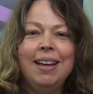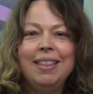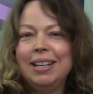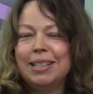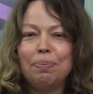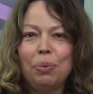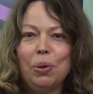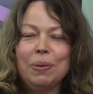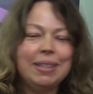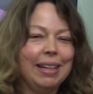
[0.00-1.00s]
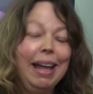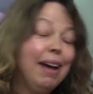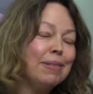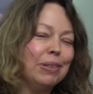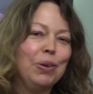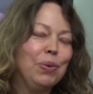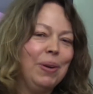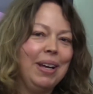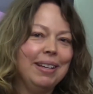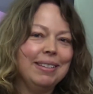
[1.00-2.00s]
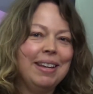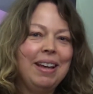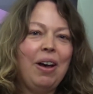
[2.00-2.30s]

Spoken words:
that explores the lives and careers